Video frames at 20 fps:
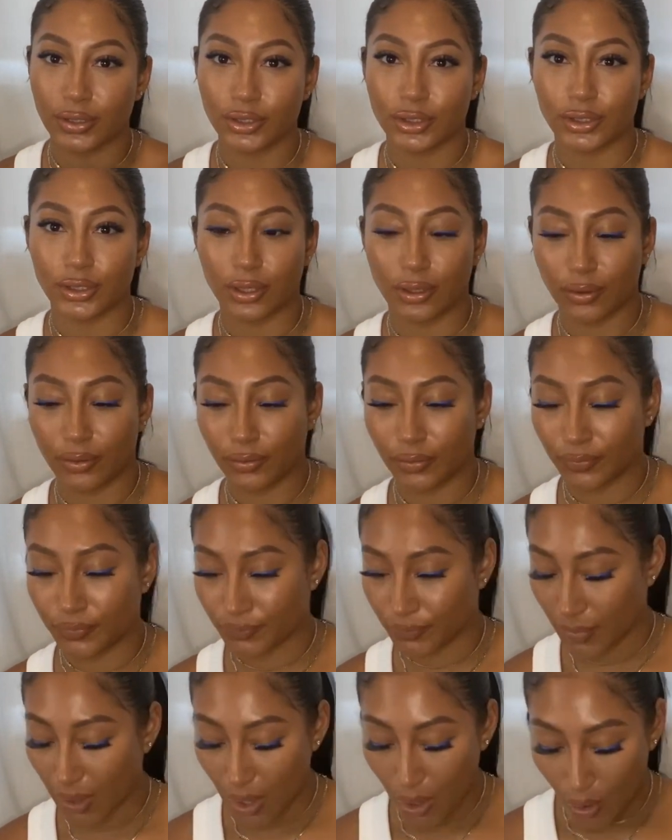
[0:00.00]
So
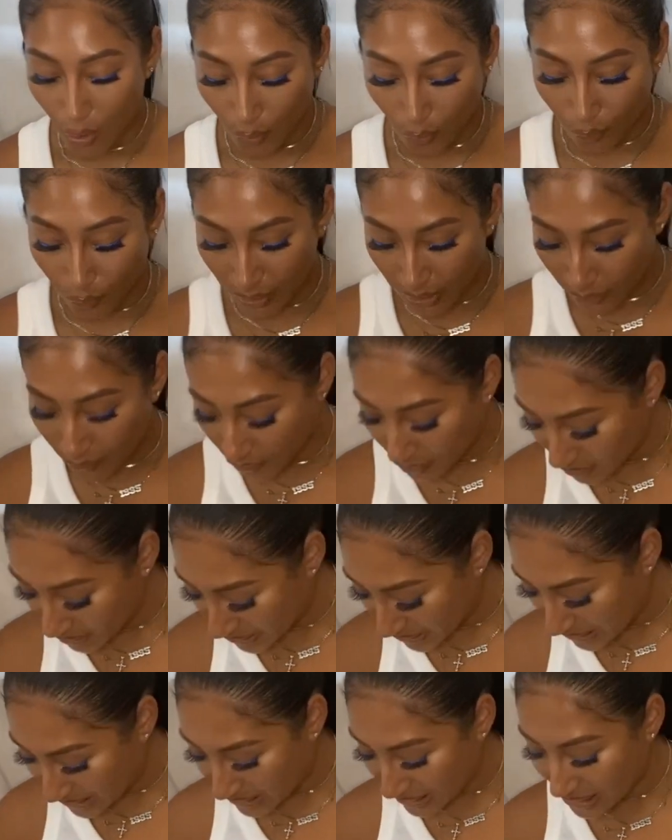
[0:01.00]
we will
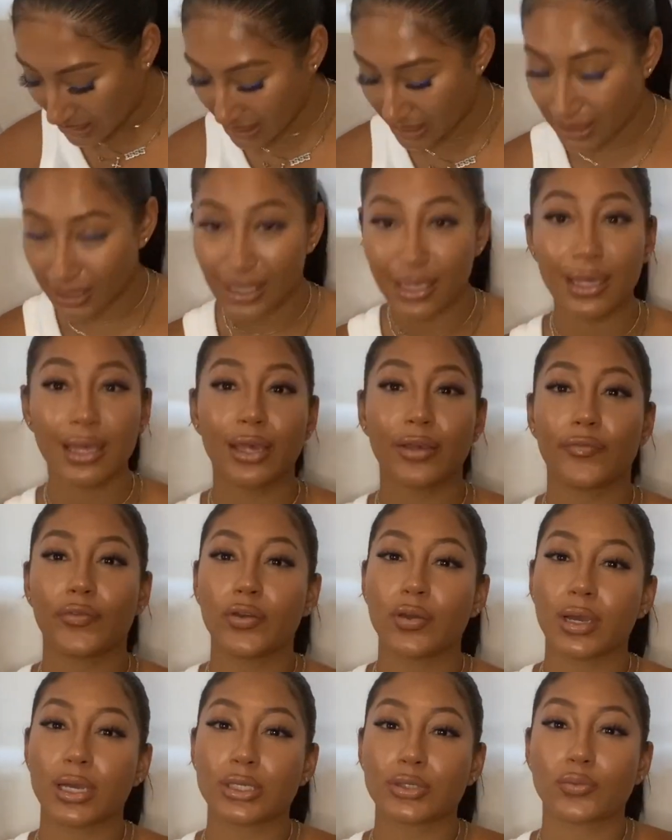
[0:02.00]
see. If
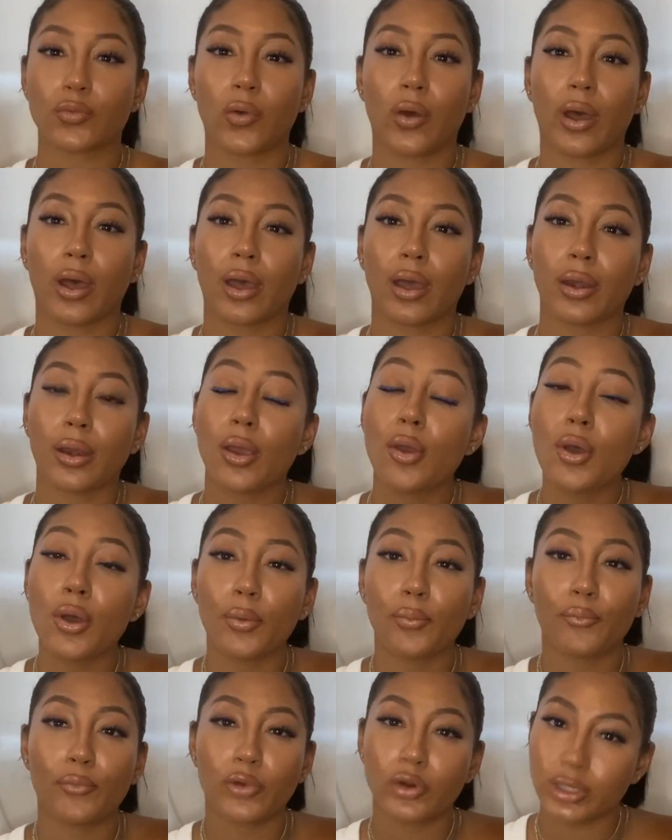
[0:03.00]
you guys want
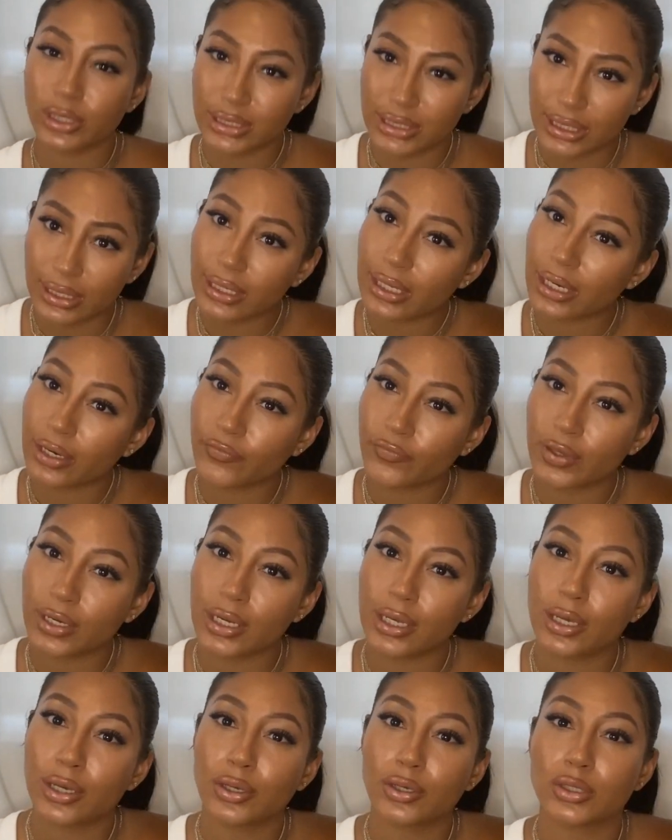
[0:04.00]
more skincare
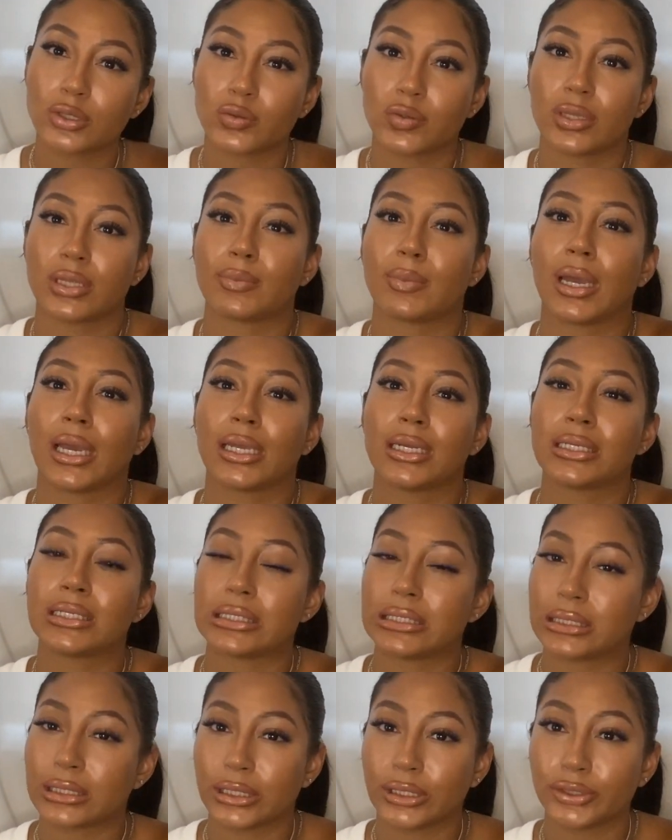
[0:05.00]
videos with my
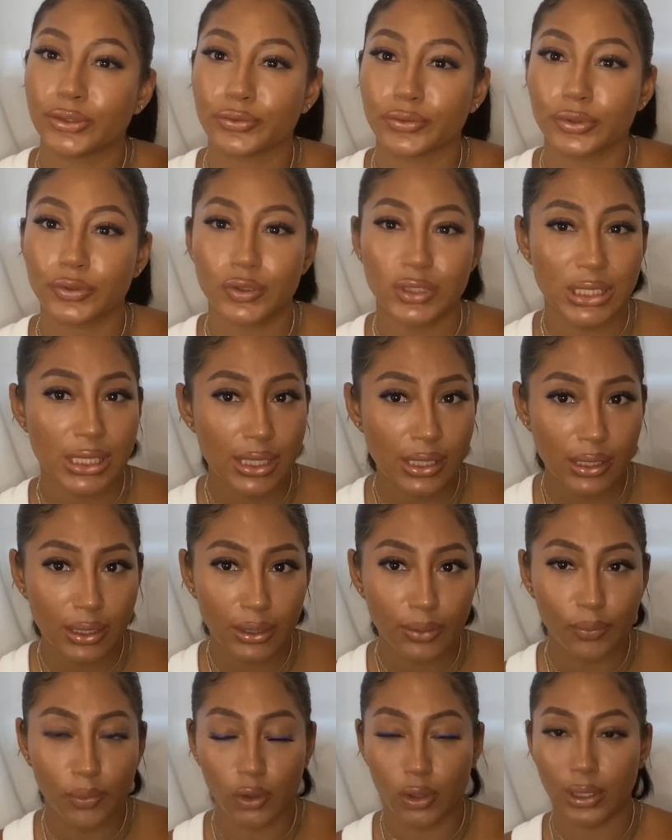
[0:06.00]
detailed
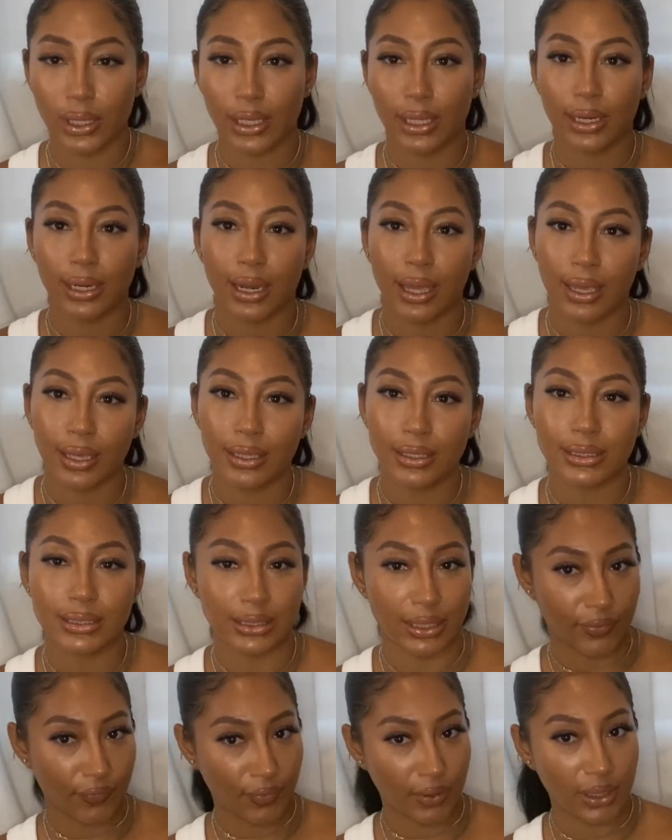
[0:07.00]
routine morning and night,
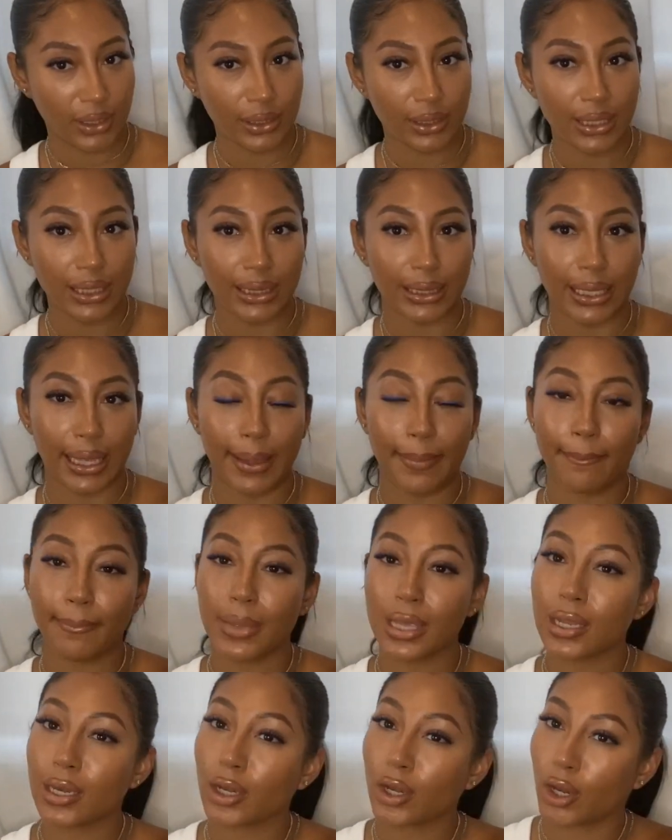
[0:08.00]
definitely let
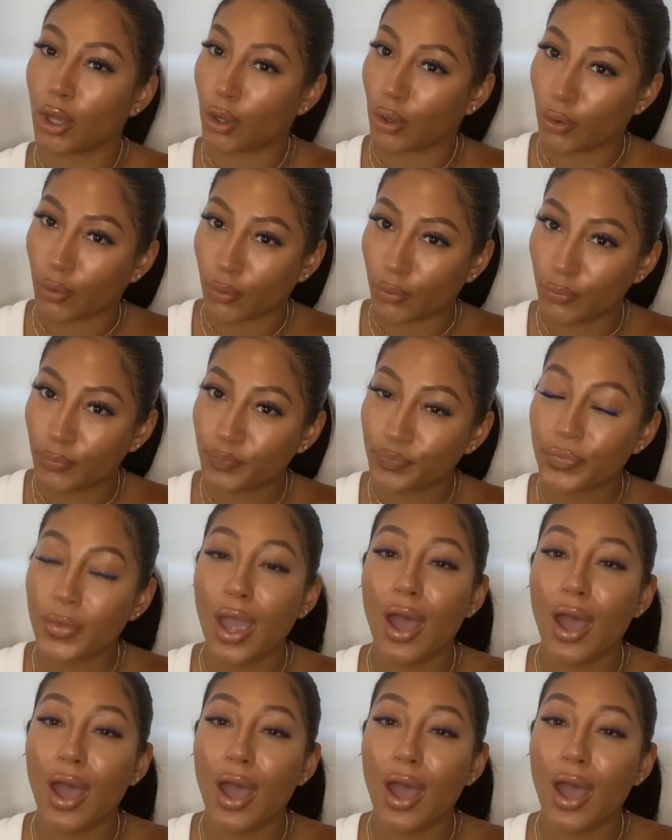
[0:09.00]
me know.